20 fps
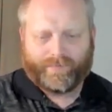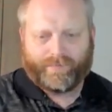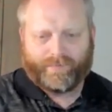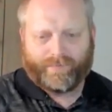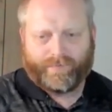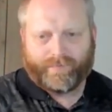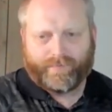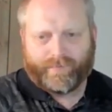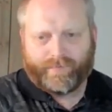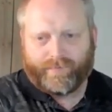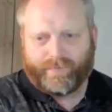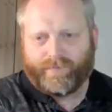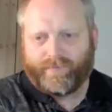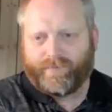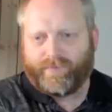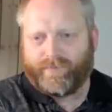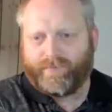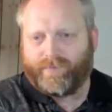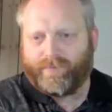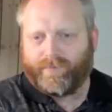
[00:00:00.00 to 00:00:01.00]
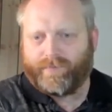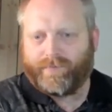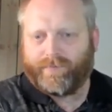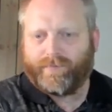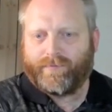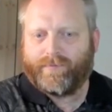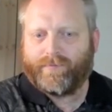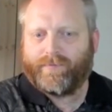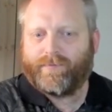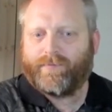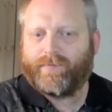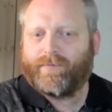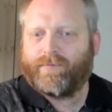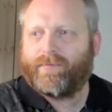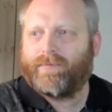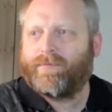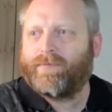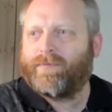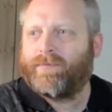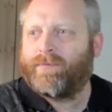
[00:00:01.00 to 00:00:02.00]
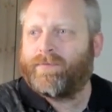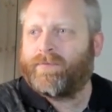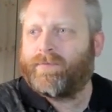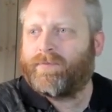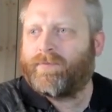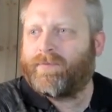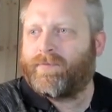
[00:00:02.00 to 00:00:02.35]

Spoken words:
(no one is talking)